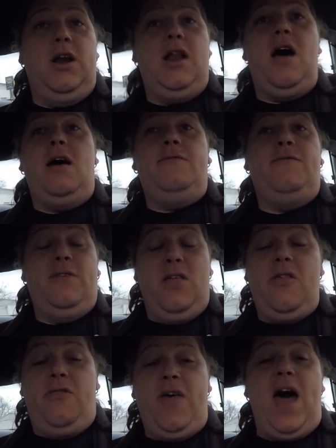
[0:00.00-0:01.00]
enough,
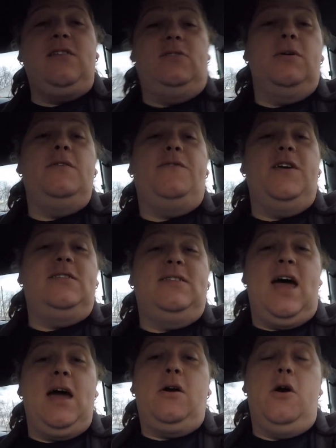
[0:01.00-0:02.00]
that's what fits
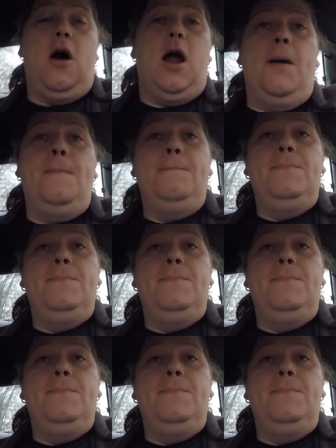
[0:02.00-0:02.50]
that car.